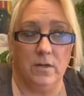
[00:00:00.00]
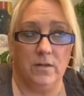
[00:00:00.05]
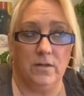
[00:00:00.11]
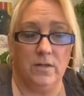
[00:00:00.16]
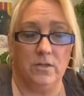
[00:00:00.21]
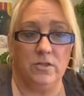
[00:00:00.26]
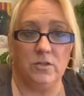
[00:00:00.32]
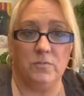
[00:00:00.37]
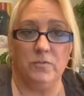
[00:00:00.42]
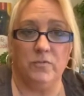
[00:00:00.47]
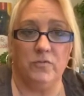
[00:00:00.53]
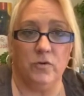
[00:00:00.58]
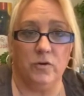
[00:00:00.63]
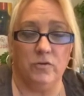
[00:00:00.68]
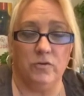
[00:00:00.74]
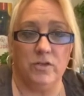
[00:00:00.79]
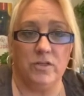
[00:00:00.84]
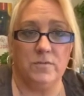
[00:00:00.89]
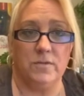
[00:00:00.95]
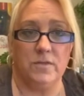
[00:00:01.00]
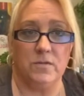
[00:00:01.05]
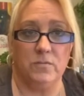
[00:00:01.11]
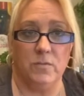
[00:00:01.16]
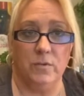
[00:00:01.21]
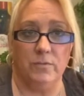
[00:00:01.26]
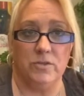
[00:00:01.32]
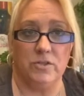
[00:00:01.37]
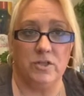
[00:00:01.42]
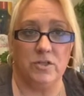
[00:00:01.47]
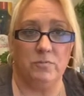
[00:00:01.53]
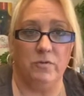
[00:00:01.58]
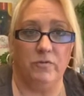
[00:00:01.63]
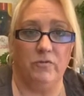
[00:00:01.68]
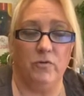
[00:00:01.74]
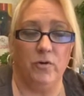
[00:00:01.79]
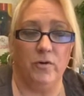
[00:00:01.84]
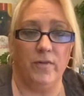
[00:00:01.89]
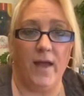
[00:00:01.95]
I think, just before Christmas, and one was just
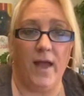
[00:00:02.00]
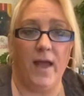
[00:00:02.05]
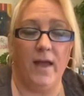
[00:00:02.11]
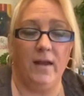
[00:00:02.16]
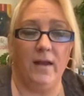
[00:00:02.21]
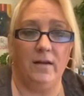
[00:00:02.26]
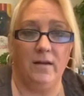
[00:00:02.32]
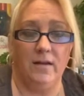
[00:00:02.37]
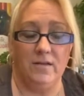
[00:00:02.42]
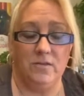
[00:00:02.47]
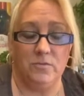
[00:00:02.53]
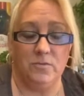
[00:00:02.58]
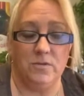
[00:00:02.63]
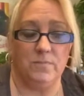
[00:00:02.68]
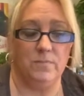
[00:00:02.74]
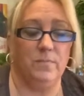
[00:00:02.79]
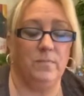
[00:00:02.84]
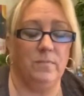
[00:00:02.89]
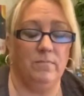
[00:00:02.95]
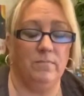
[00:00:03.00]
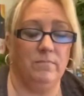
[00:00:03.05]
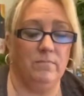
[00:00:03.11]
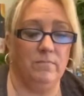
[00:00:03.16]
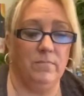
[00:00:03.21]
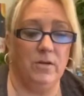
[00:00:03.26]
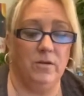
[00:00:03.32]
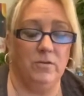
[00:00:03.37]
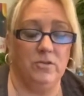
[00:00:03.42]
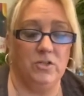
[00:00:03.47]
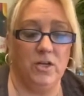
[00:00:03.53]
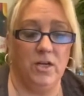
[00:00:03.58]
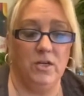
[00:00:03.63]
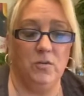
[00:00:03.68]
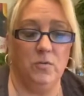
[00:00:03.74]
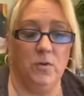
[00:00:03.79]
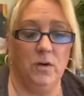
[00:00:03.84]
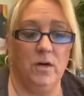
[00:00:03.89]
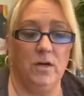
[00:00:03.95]
before that, and his was, in
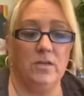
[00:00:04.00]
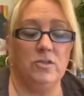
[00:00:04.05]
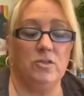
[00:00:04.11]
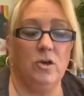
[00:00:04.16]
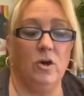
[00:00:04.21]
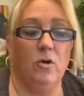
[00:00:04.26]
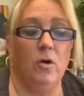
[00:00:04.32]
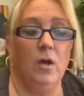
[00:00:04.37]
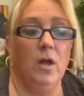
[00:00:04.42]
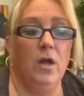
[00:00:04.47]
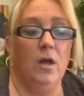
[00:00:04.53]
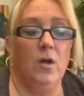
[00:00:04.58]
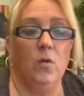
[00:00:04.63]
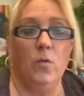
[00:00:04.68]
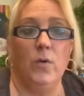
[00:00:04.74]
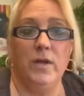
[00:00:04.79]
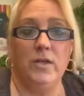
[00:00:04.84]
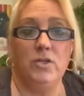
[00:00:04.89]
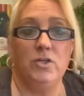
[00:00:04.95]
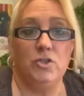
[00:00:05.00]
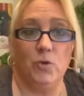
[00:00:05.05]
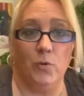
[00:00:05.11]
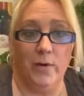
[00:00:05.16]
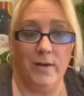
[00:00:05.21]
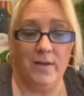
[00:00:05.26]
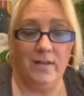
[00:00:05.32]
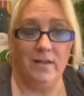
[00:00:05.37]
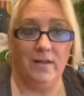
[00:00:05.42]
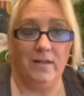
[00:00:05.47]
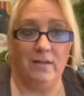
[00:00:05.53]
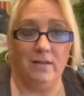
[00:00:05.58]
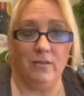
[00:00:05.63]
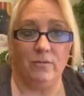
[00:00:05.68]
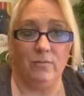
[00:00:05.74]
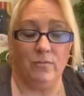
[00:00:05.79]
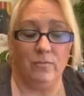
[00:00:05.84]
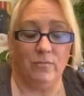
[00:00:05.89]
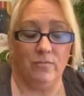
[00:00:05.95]
January. So we jointly,
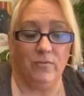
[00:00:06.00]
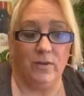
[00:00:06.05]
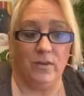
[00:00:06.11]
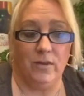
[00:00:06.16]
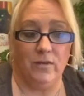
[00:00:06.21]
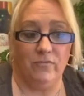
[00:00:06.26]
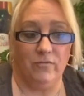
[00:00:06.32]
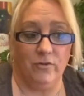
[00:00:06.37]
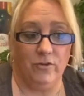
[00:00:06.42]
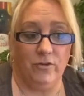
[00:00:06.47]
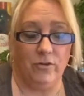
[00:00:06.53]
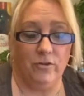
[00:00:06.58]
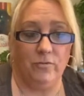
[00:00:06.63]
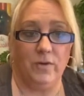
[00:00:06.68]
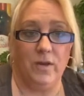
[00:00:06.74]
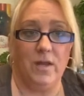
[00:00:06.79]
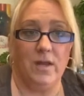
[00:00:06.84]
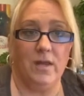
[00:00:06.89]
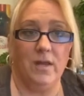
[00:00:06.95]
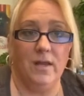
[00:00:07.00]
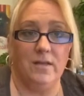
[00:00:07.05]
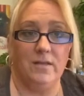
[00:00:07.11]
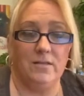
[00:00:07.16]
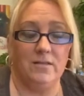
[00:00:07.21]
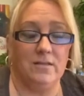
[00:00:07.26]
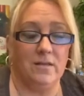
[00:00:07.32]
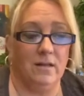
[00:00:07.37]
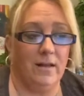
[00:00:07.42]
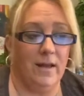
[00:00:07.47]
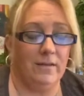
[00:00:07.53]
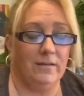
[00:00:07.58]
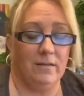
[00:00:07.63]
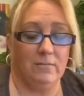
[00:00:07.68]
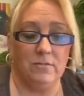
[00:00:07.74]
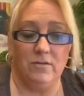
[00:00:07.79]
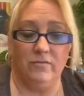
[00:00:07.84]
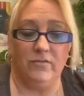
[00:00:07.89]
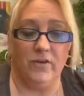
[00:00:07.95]
for the 3 kids, allowed
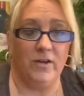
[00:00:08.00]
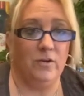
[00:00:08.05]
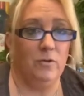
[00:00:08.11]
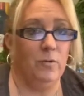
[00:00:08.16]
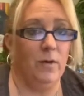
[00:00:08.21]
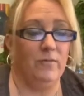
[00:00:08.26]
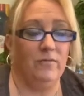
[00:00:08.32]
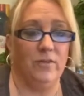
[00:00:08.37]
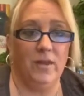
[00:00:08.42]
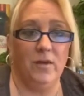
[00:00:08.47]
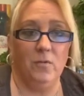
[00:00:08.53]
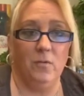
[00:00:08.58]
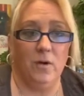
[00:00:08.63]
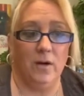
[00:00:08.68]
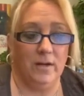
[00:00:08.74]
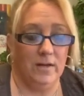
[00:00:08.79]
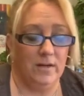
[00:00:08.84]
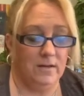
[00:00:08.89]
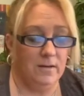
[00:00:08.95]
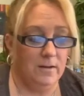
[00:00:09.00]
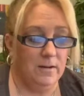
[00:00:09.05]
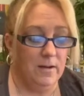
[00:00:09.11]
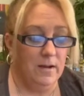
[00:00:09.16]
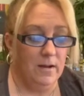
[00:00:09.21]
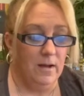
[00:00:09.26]
them to invite whoever they wanted.